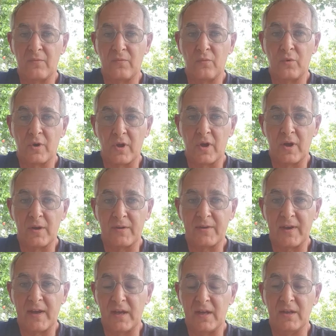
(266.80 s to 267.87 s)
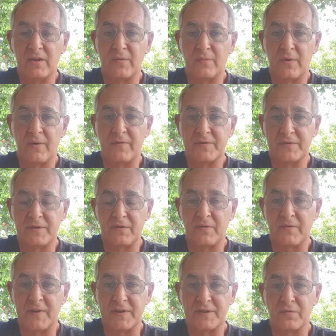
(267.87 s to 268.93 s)
what I take into my physical
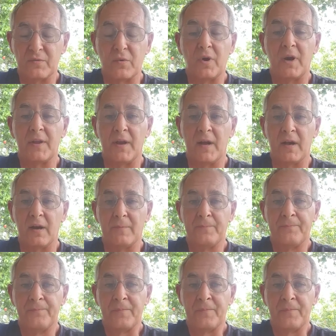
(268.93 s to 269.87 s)
vessel right now.